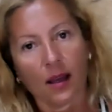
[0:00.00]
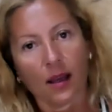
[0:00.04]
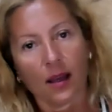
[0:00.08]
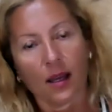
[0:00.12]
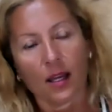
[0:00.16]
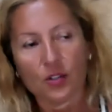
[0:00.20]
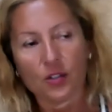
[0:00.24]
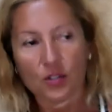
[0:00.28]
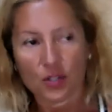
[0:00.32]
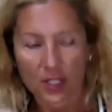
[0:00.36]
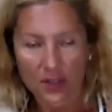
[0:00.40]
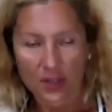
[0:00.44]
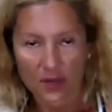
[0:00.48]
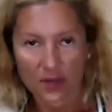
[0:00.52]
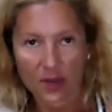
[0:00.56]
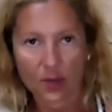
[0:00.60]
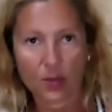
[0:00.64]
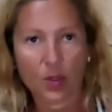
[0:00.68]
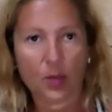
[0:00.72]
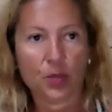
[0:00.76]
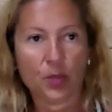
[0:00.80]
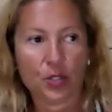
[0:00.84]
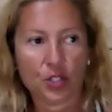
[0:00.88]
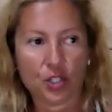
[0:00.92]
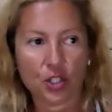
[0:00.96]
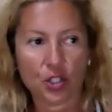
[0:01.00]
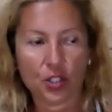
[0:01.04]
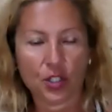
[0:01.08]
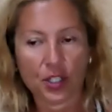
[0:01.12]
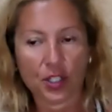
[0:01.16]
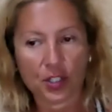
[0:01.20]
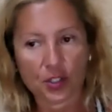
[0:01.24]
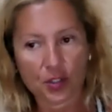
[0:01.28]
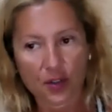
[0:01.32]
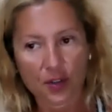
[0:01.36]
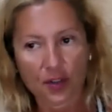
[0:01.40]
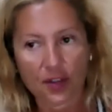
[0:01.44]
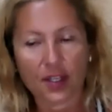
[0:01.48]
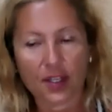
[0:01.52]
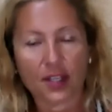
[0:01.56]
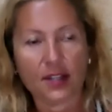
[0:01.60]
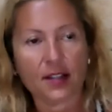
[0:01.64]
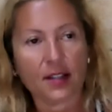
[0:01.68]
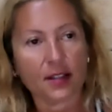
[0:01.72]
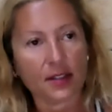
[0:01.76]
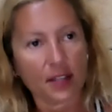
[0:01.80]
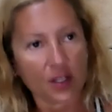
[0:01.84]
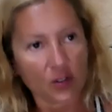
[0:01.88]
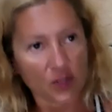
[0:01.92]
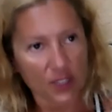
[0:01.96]
And you give them opportunity to think
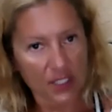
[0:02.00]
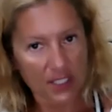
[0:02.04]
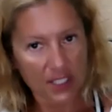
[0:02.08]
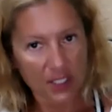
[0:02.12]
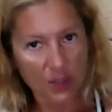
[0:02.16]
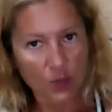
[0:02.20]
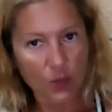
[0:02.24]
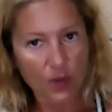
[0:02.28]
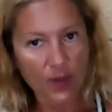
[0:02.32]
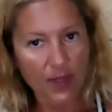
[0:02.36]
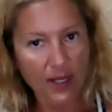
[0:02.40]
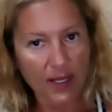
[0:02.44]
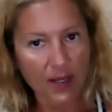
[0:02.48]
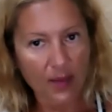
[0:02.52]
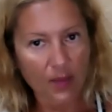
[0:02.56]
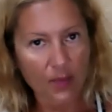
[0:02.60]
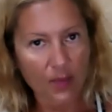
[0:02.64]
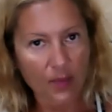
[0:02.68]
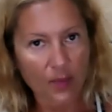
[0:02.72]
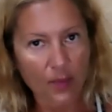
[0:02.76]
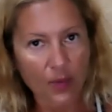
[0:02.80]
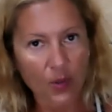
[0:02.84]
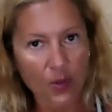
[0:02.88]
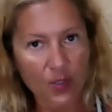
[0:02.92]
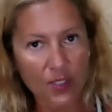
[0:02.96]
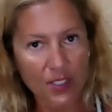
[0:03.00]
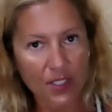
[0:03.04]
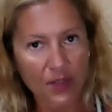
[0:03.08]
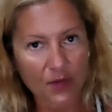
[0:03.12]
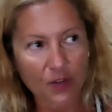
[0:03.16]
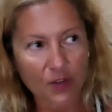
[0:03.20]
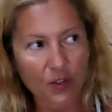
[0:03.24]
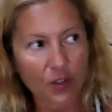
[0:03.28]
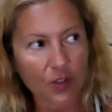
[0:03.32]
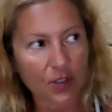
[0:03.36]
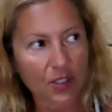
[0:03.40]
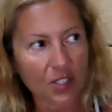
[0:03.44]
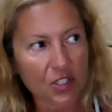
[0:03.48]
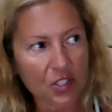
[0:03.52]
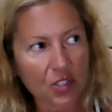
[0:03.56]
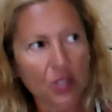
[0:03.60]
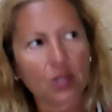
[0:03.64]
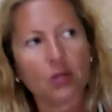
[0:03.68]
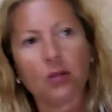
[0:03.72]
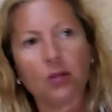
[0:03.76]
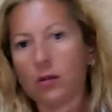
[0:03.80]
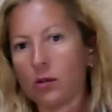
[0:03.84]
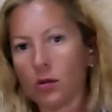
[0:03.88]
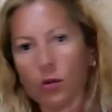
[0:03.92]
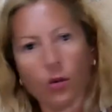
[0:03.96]
that they'll stick with that positive
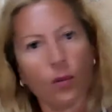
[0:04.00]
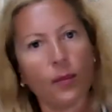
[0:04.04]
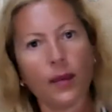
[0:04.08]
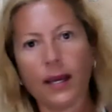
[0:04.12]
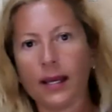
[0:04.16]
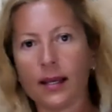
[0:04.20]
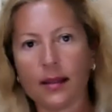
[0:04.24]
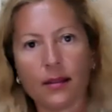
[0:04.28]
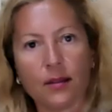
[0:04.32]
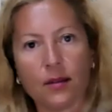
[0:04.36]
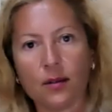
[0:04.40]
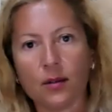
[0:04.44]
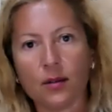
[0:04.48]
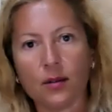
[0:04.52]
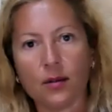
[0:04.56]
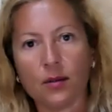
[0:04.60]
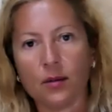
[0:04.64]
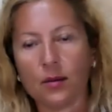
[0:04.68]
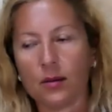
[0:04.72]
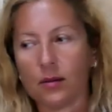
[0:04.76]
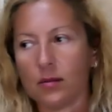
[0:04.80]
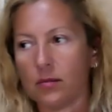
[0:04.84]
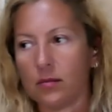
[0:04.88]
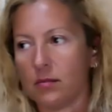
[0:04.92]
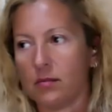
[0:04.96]
cognition or make the